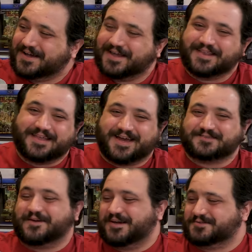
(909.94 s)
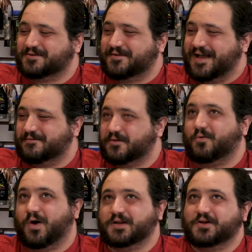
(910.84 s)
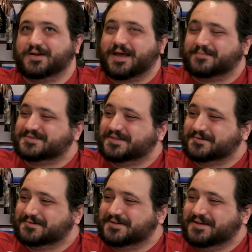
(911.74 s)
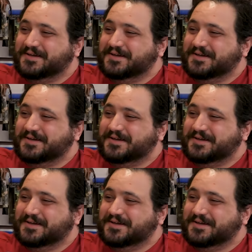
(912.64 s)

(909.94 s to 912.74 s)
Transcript: And the X Files revival, the one good episode,